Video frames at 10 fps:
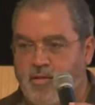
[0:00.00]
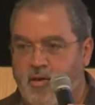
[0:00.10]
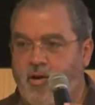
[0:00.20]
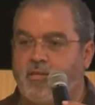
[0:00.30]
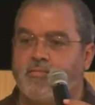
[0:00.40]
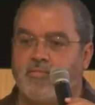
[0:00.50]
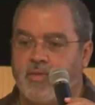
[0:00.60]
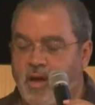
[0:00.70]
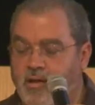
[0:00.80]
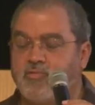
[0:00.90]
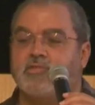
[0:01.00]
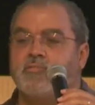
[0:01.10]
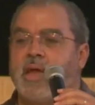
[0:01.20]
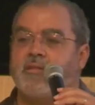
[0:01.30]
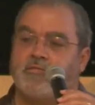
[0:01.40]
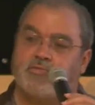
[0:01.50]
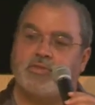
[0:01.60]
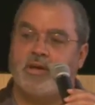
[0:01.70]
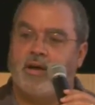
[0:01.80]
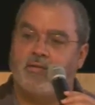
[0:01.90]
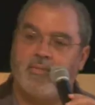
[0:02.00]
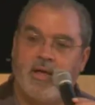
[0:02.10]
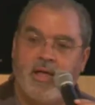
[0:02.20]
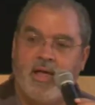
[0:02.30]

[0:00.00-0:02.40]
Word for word: all the hundreds of Panthers would come